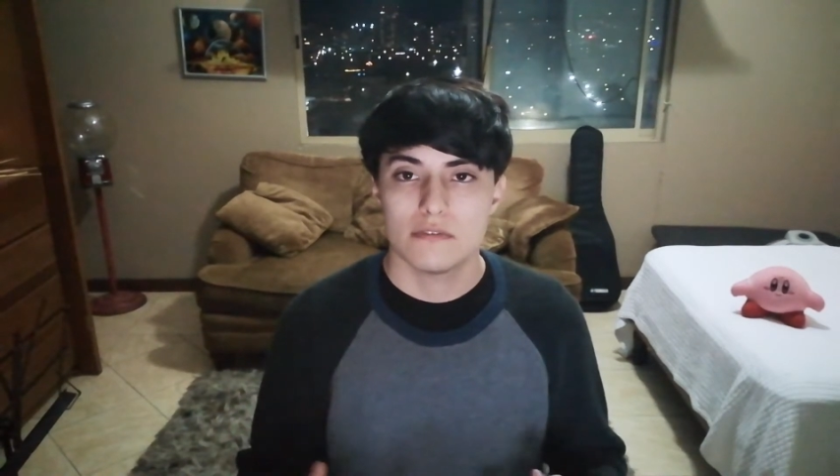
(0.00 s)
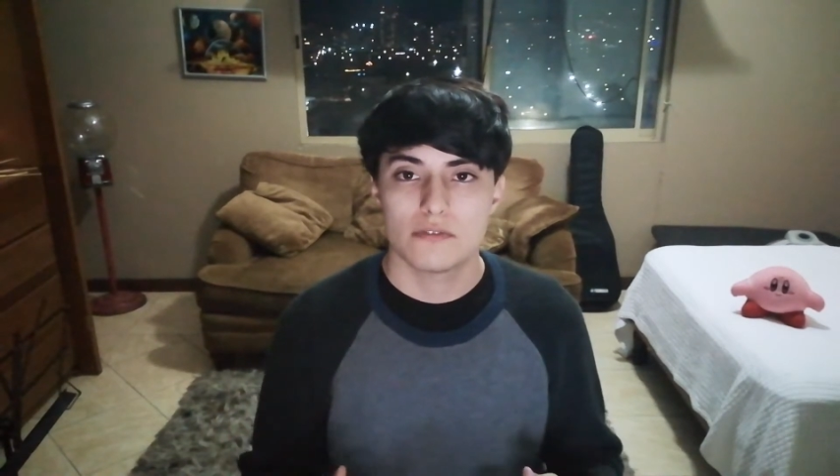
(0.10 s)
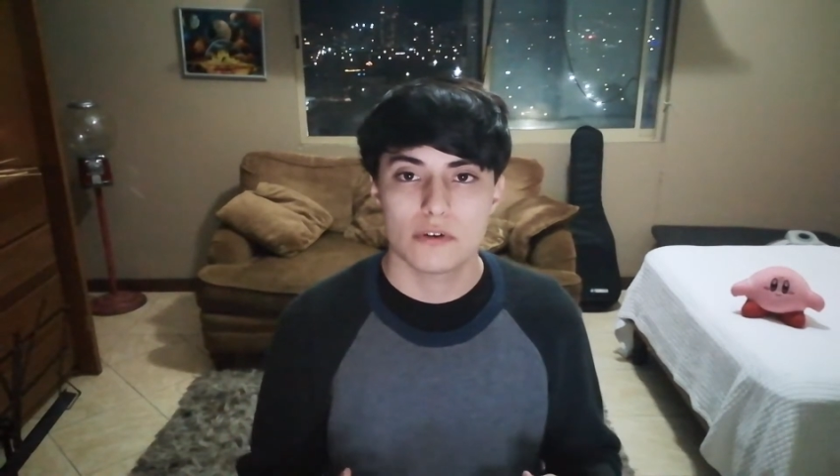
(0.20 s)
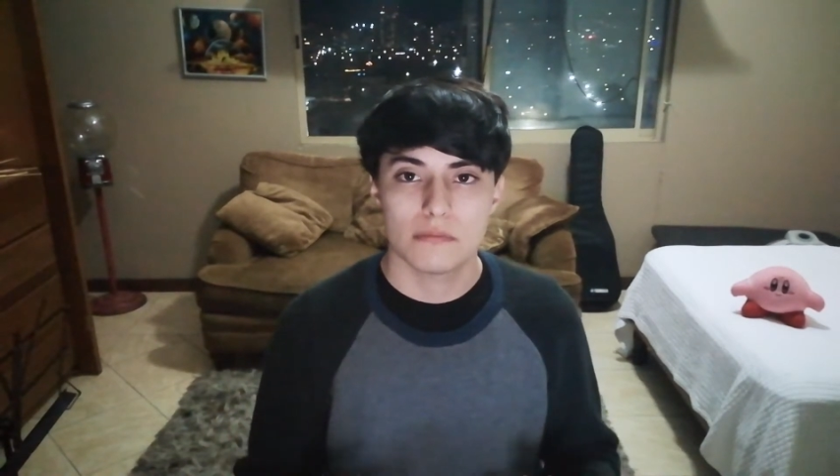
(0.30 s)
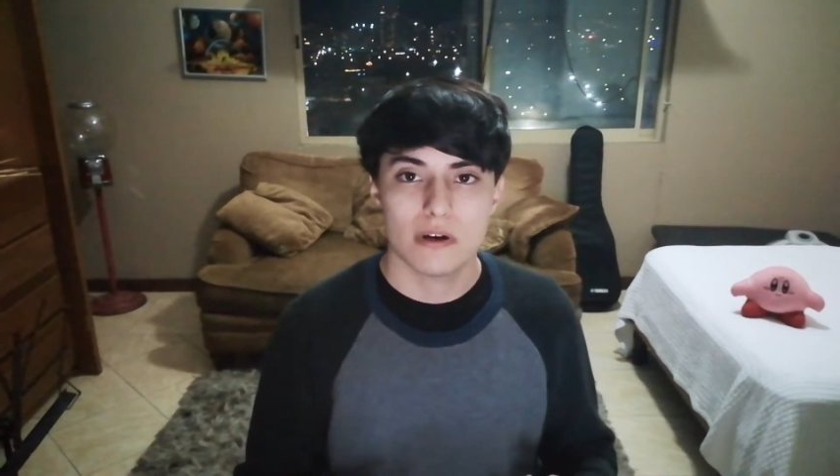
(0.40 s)

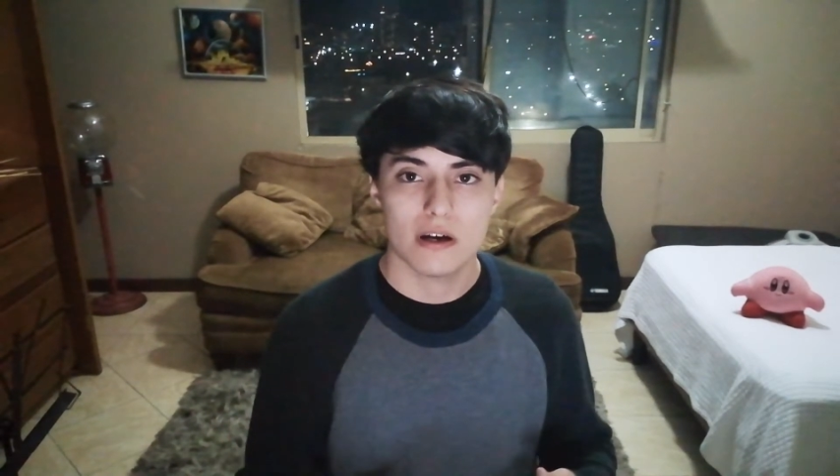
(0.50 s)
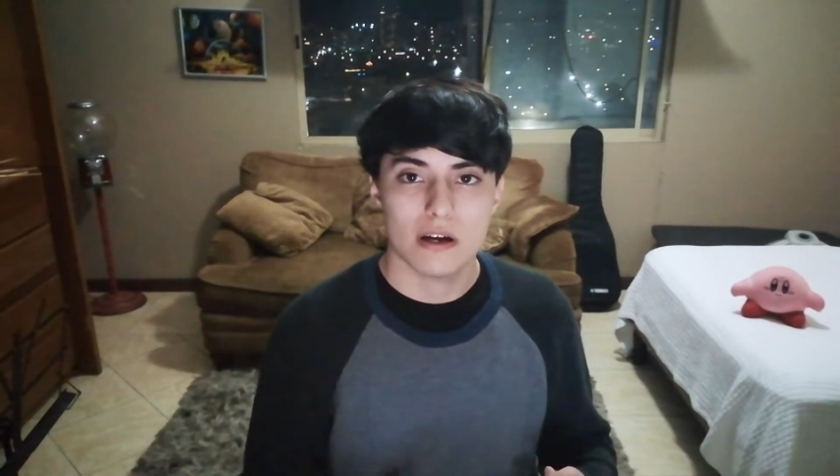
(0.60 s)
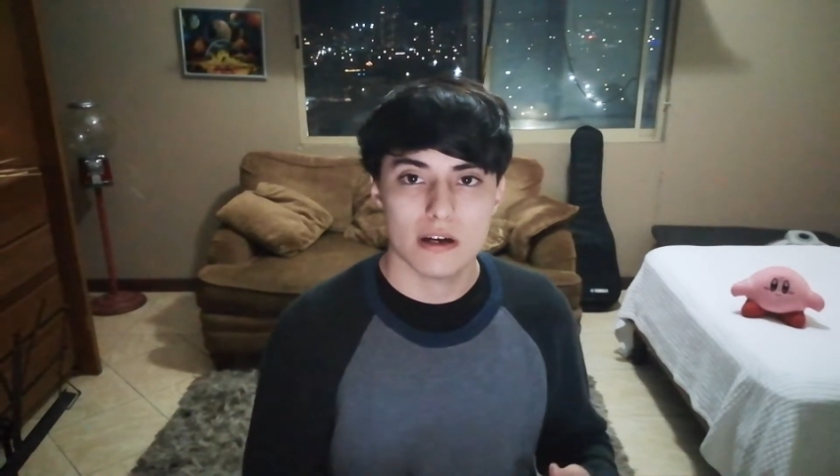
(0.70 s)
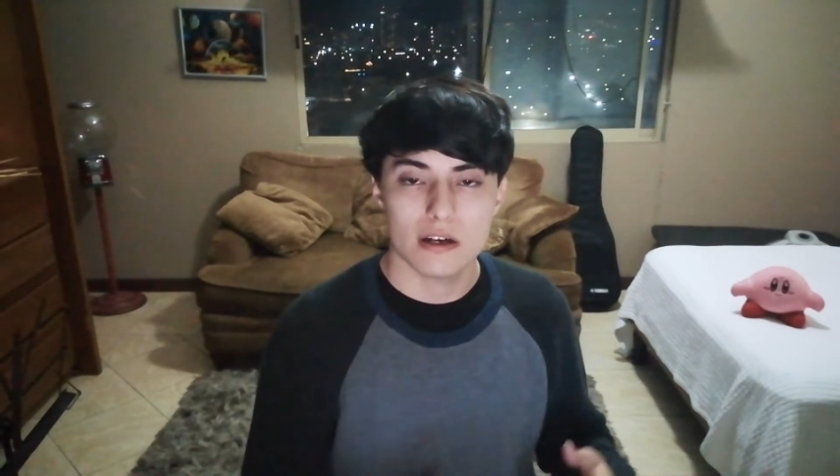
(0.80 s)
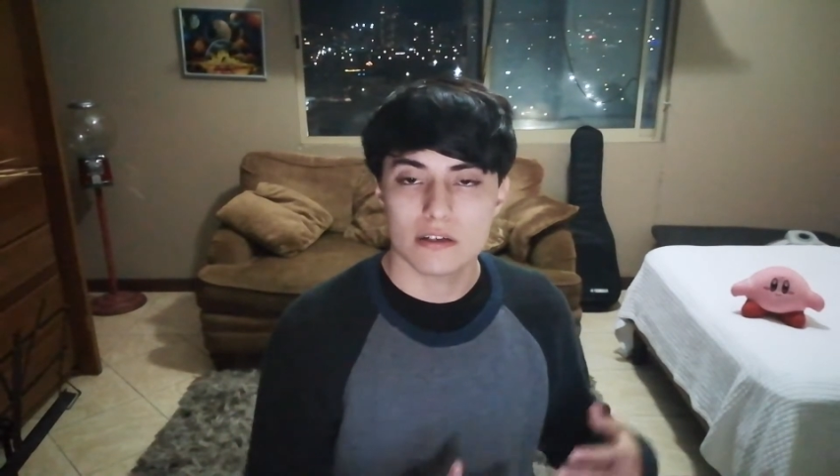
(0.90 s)
from
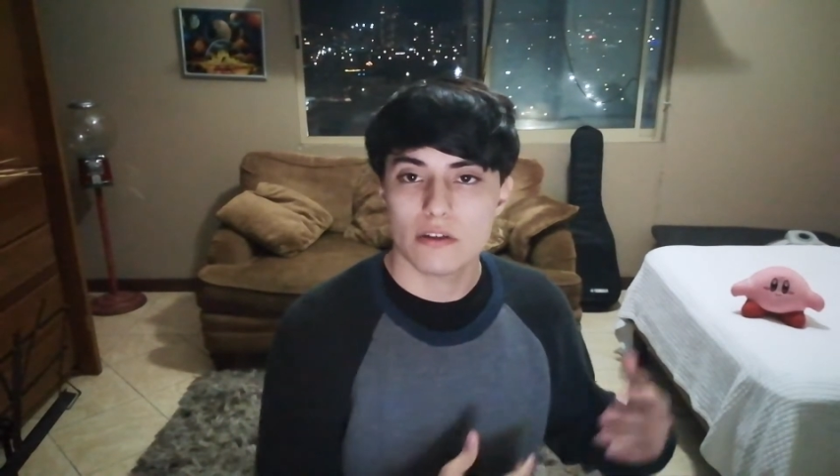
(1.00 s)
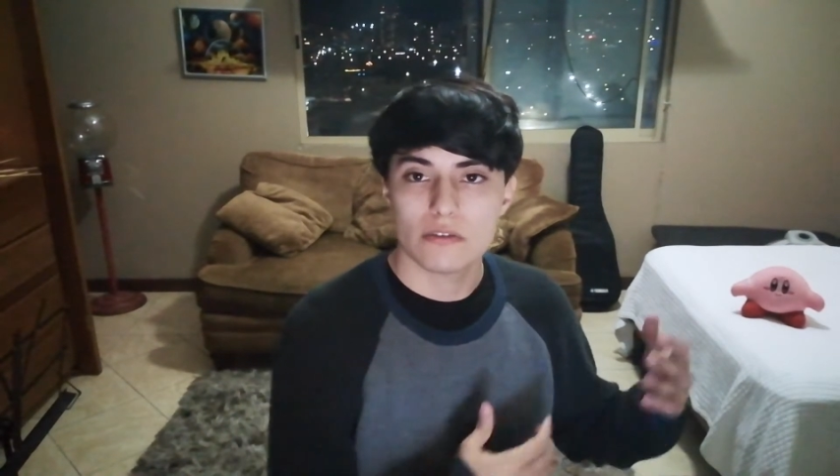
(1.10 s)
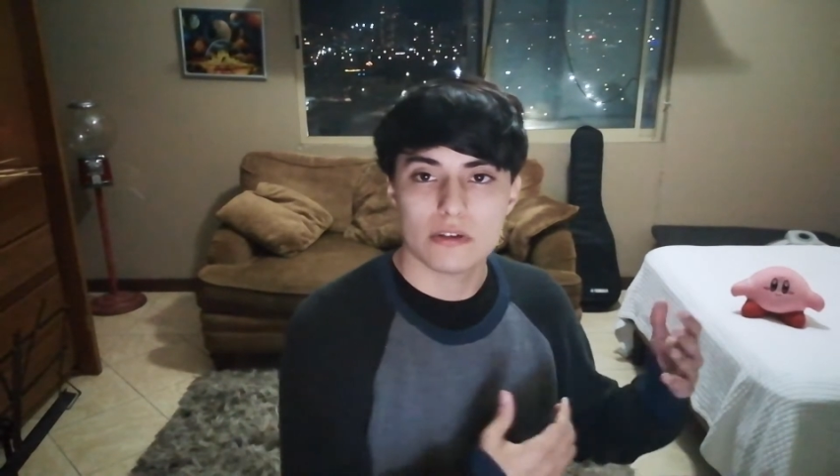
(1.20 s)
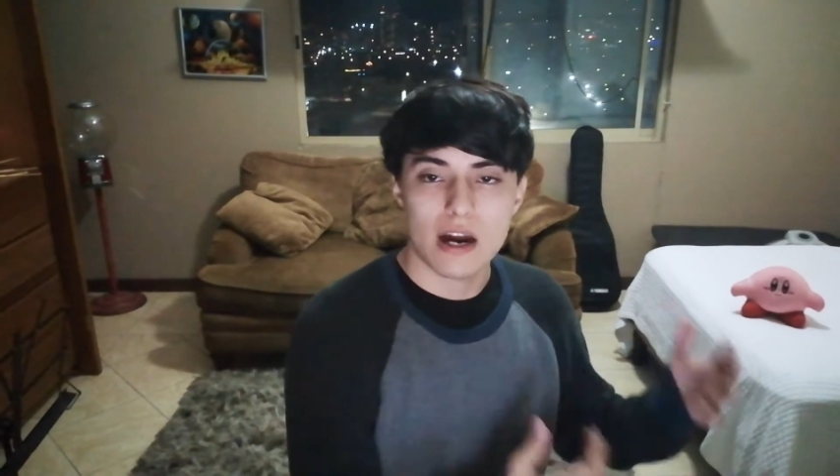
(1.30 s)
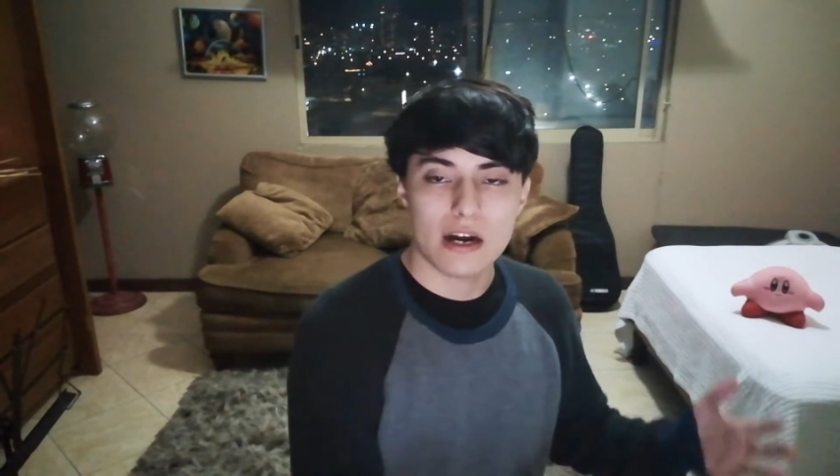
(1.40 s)

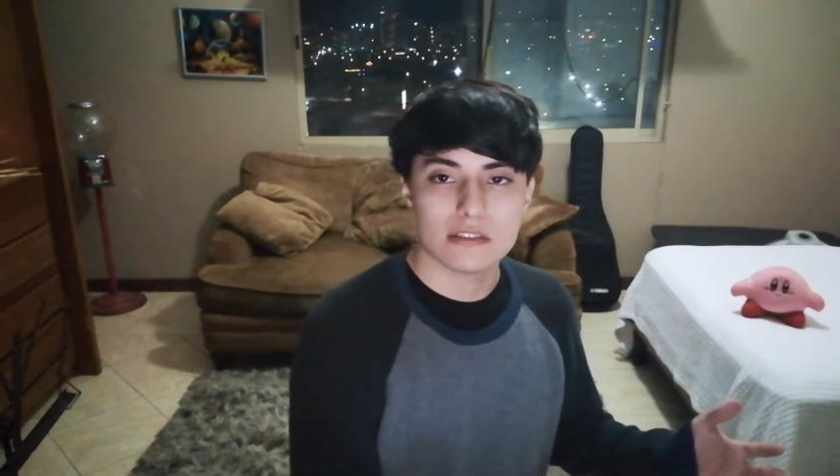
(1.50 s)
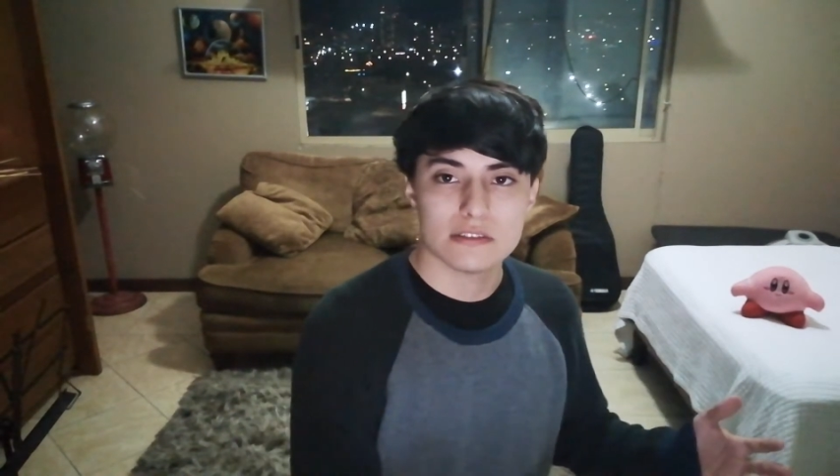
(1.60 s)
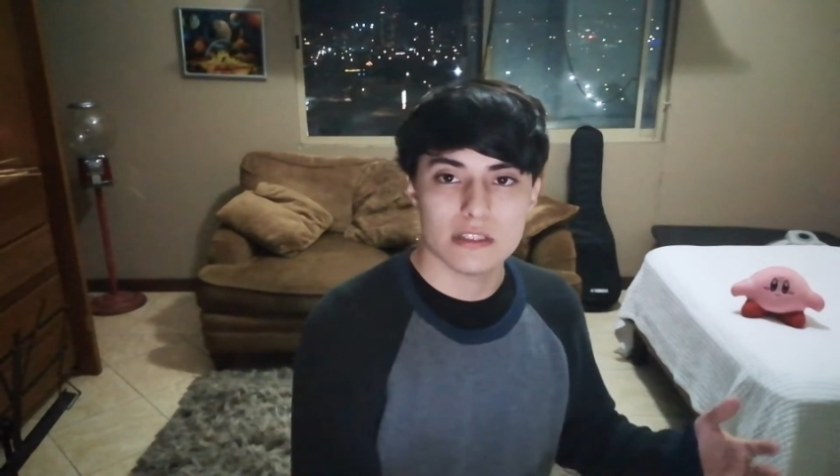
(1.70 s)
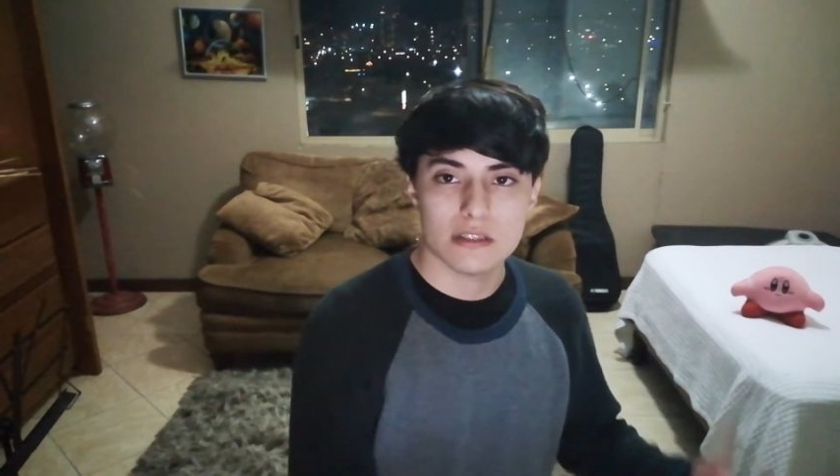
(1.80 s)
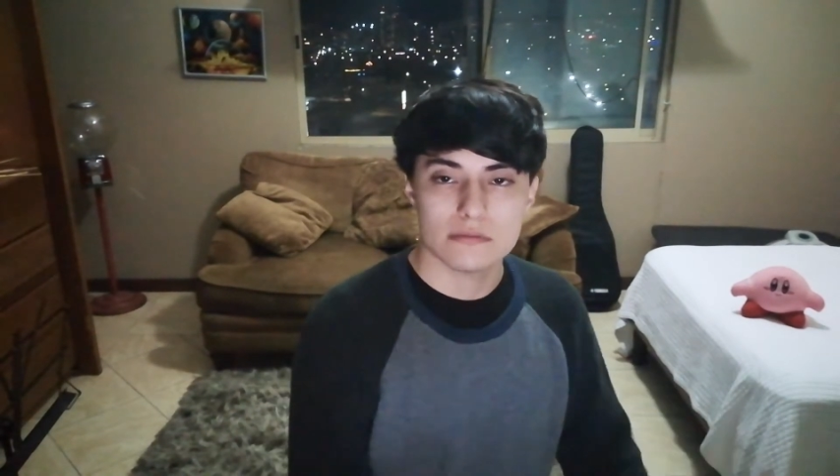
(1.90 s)
another art
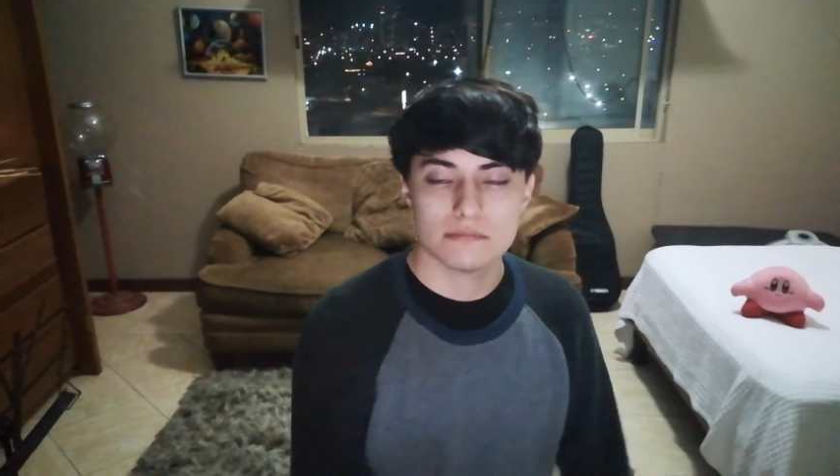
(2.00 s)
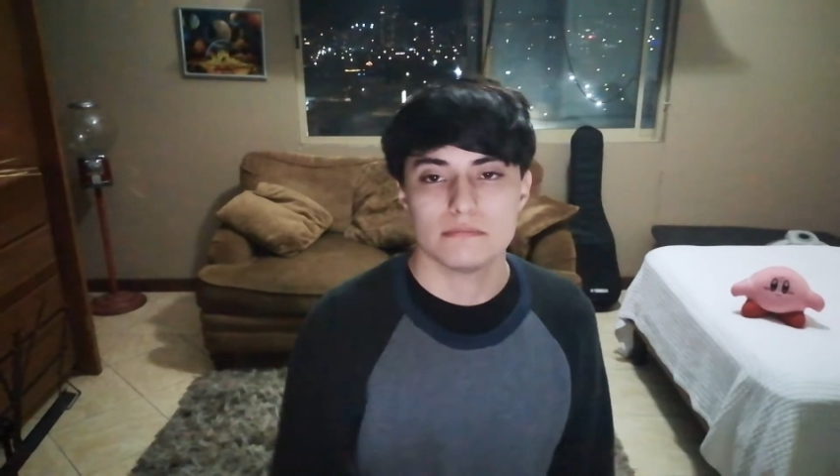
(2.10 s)
style.